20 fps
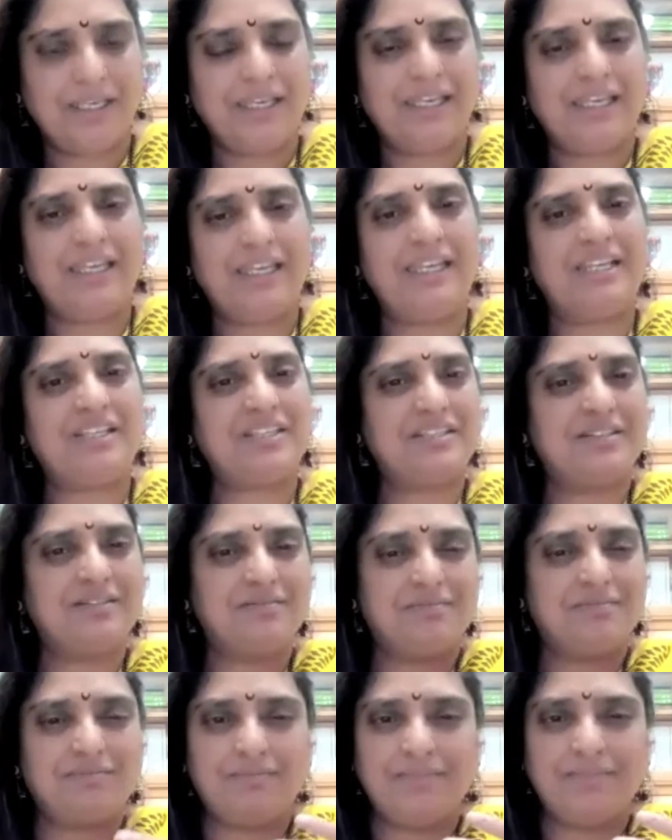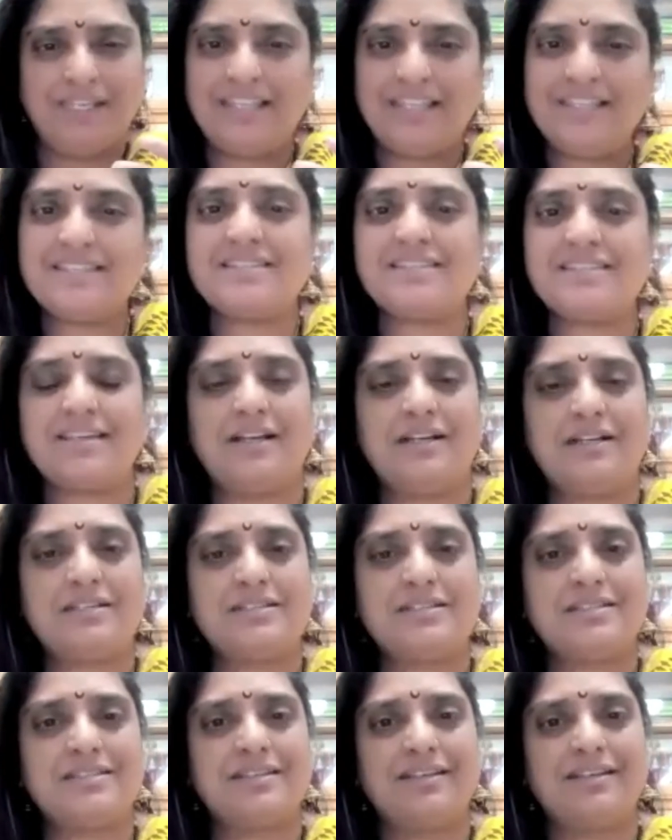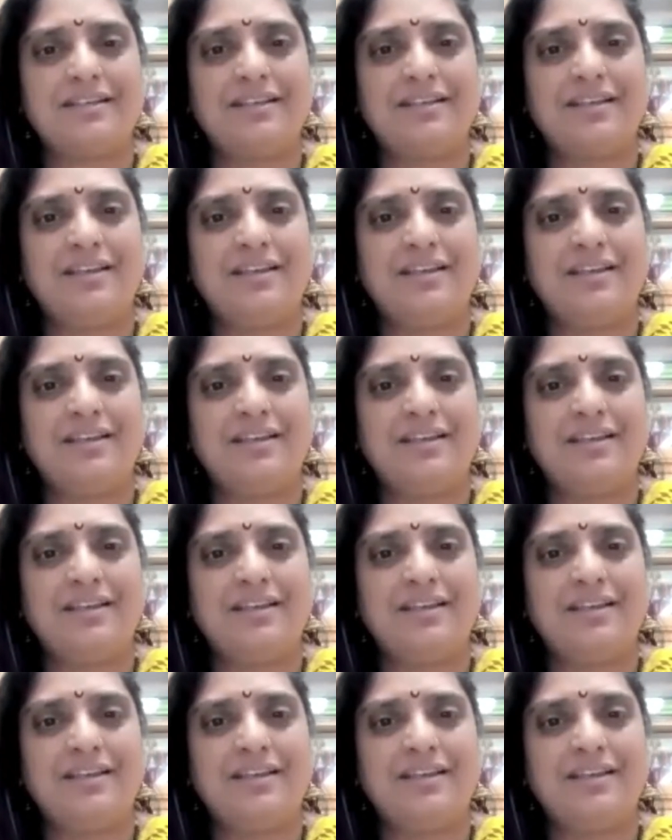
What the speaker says: He insults